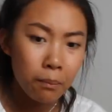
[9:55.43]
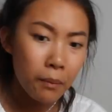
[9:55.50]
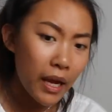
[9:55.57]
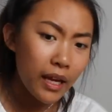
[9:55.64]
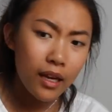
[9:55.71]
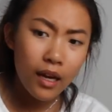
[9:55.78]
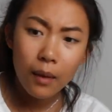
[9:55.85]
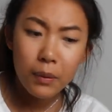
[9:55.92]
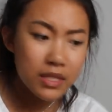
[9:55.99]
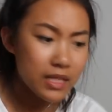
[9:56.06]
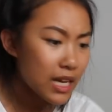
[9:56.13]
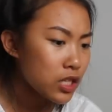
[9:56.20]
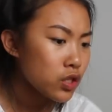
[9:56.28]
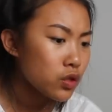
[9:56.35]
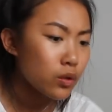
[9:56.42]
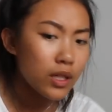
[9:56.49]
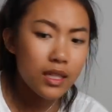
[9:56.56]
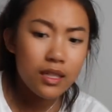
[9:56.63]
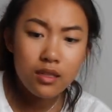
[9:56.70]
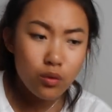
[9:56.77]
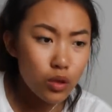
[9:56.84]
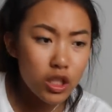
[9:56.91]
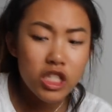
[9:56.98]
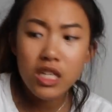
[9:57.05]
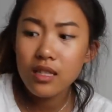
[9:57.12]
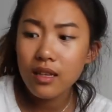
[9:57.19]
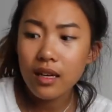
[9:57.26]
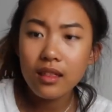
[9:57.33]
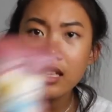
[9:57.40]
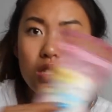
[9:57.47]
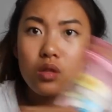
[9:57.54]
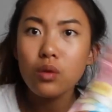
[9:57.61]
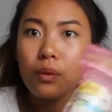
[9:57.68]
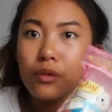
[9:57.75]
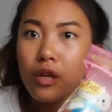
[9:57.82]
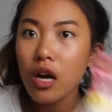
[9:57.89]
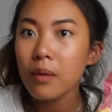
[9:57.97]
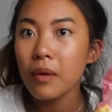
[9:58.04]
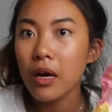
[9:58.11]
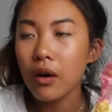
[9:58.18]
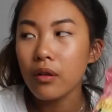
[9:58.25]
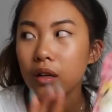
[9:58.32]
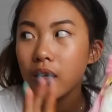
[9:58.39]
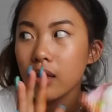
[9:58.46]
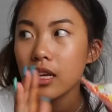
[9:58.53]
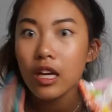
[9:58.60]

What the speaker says: makeup, accessories, squishies. Like, this is what I'm talking about.